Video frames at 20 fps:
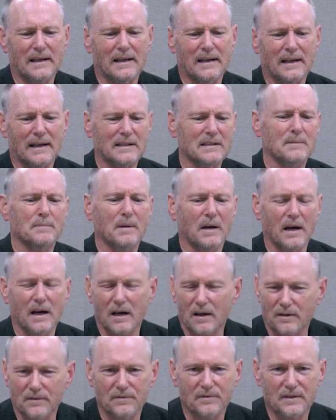has the
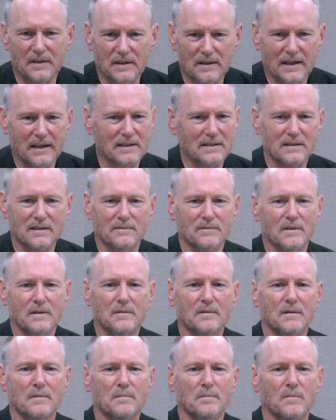biography, has the
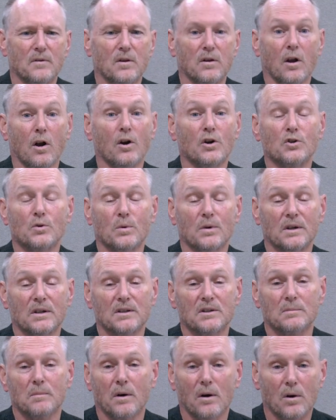large
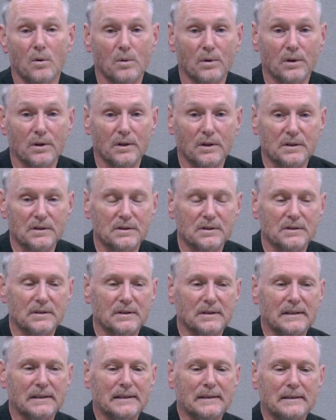works, small
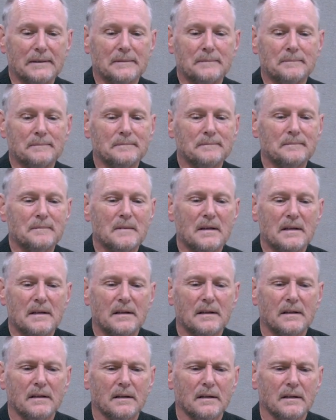works.
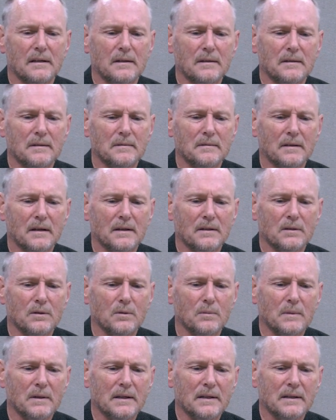I
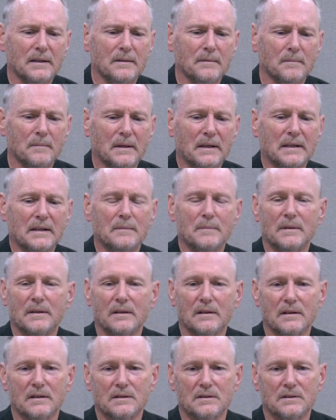know my
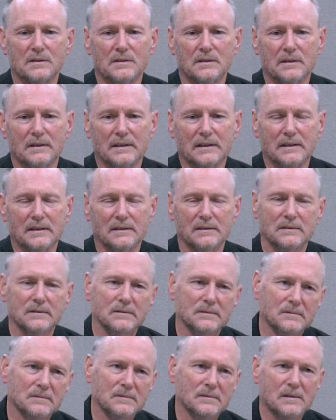email is
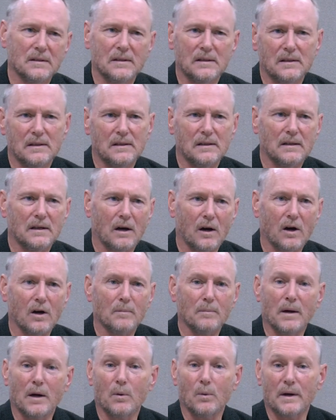
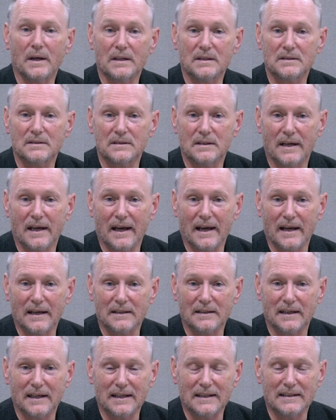
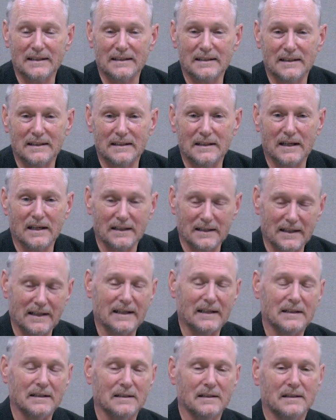
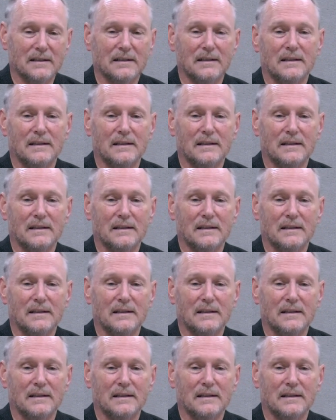artbywes@att.net.